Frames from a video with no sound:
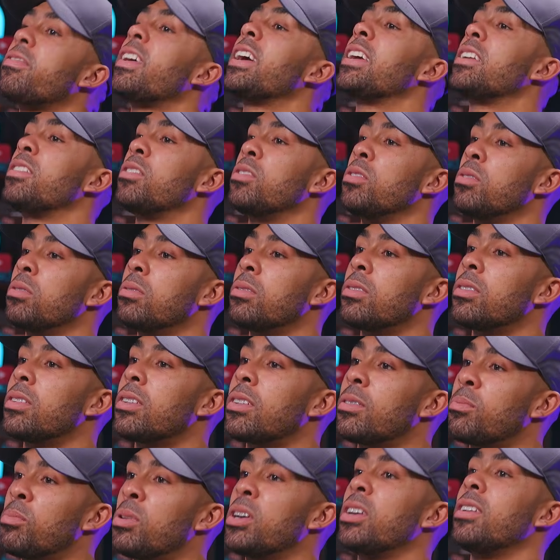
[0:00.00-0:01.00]
Thank you.
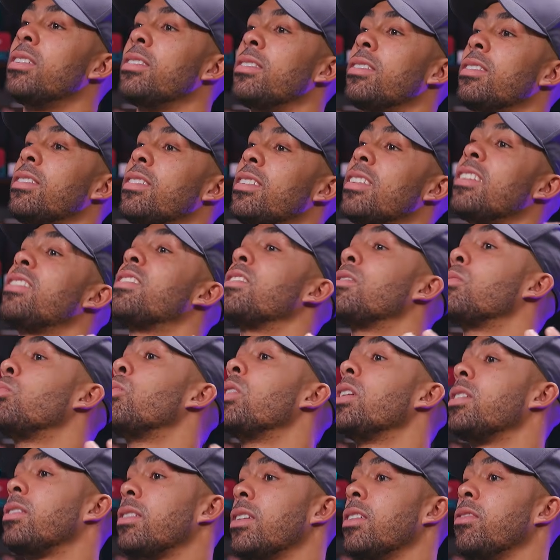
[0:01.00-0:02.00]
Because this
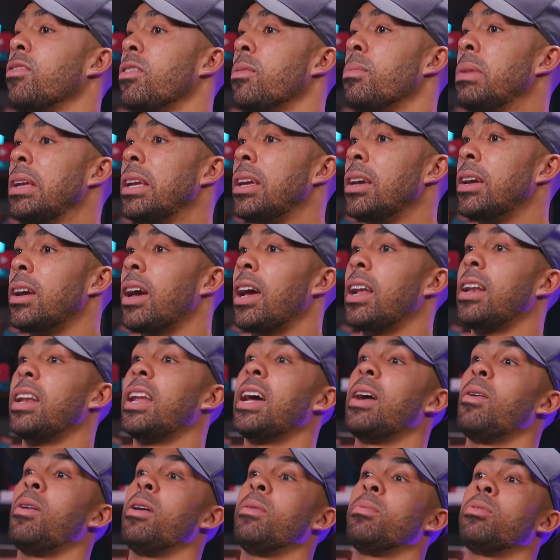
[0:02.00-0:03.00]
is what it's given me.
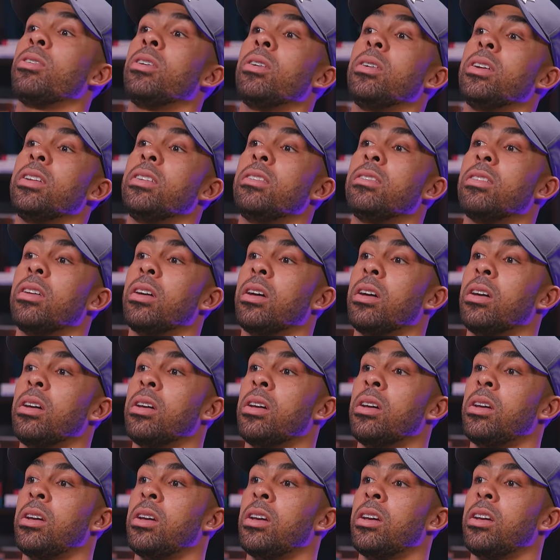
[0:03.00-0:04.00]
Now I'm going to
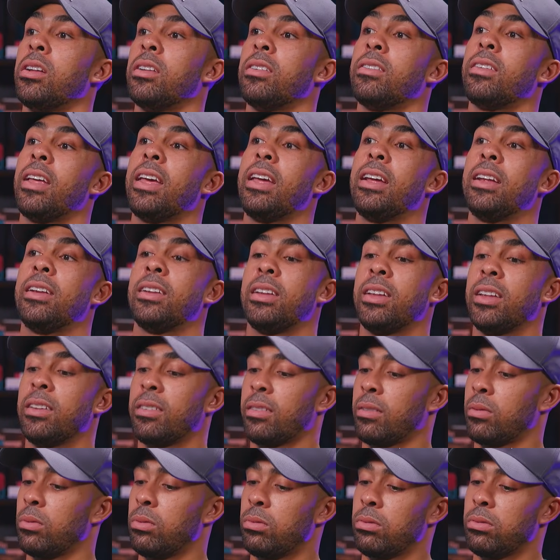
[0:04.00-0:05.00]
take
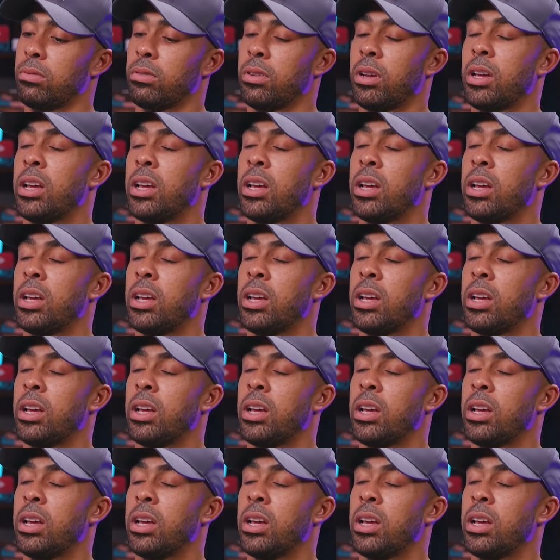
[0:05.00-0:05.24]
this